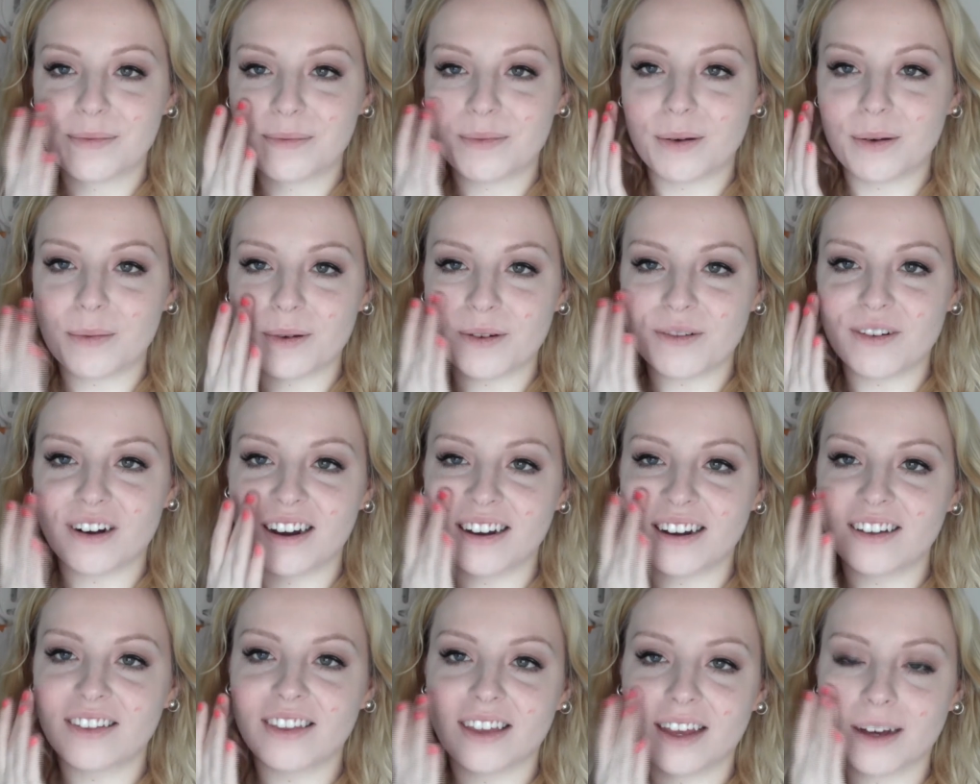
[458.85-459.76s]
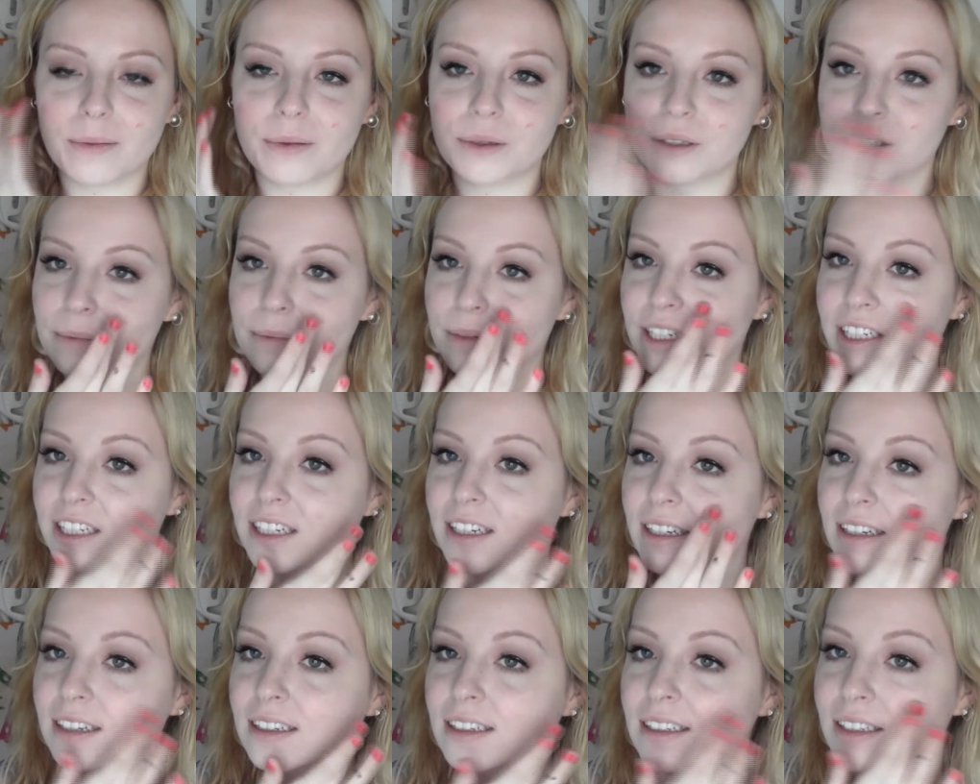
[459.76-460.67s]
pop it right on the apples of my
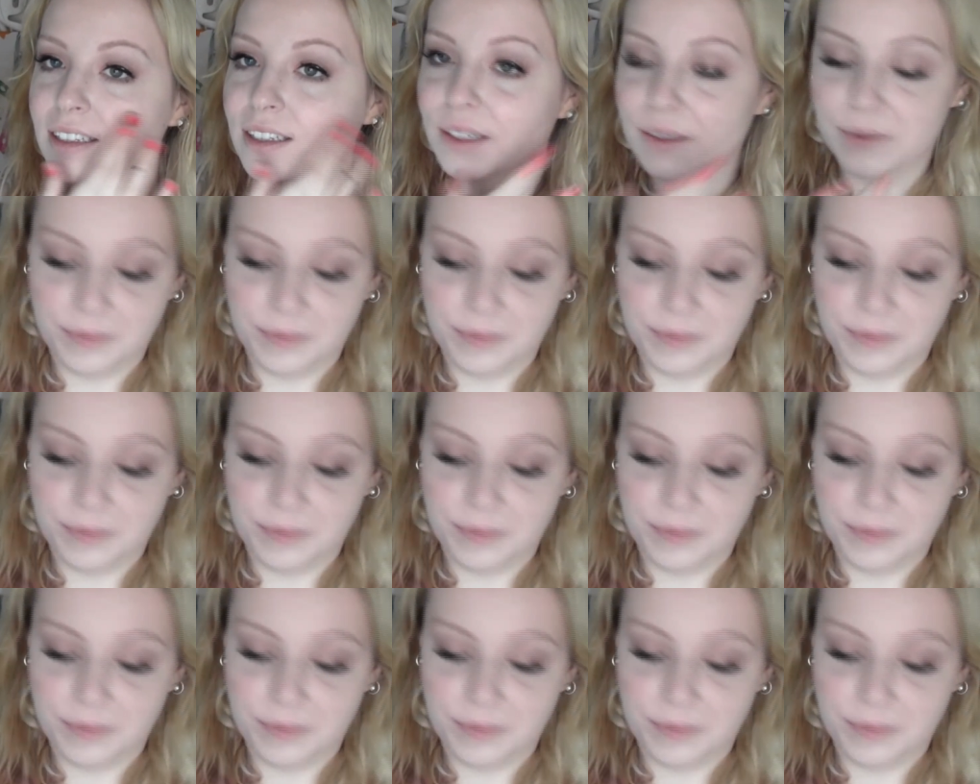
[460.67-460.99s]
cheeks.